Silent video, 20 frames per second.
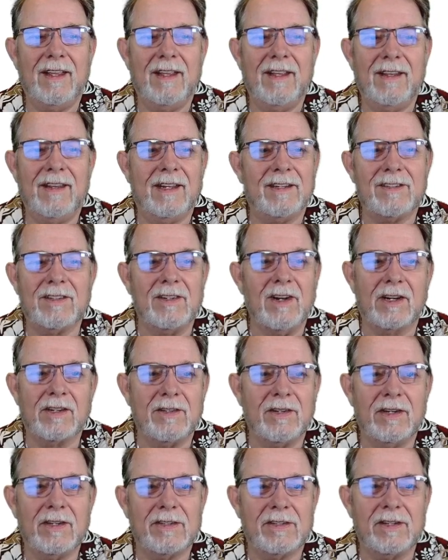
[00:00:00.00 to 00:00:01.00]
that's not
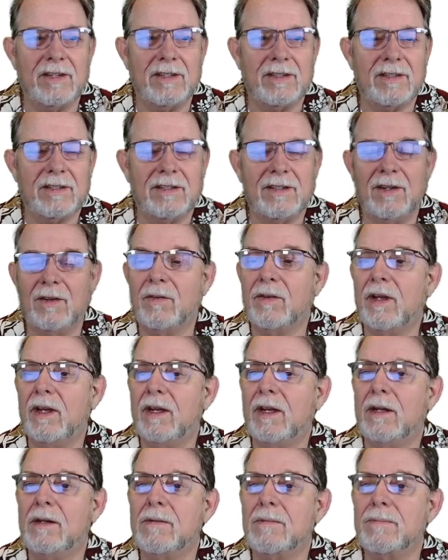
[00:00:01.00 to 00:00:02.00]
justice,
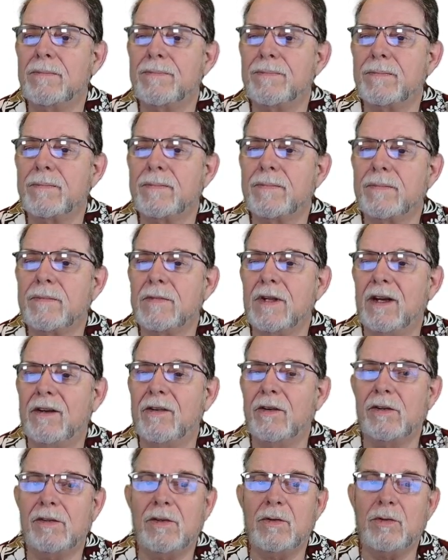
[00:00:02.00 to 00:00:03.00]
okay? There
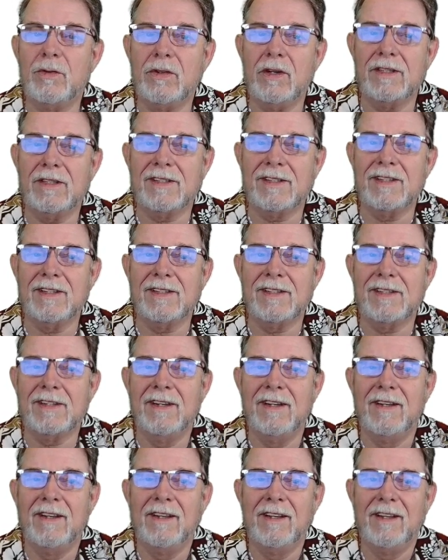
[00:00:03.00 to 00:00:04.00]
is no justice
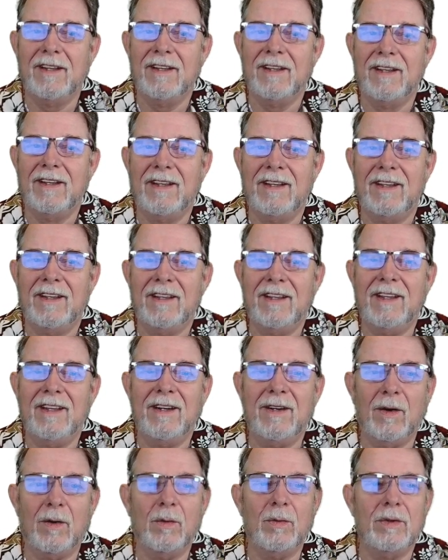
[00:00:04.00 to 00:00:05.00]

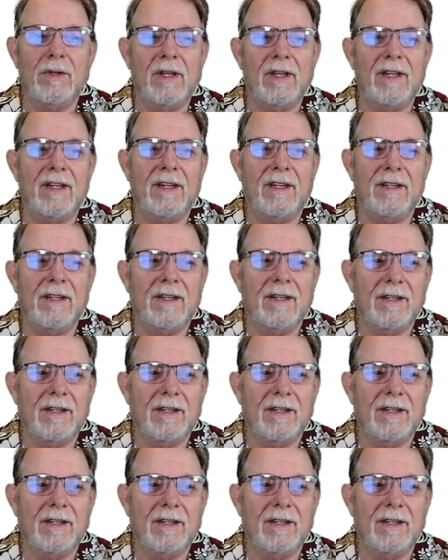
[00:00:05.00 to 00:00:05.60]
in only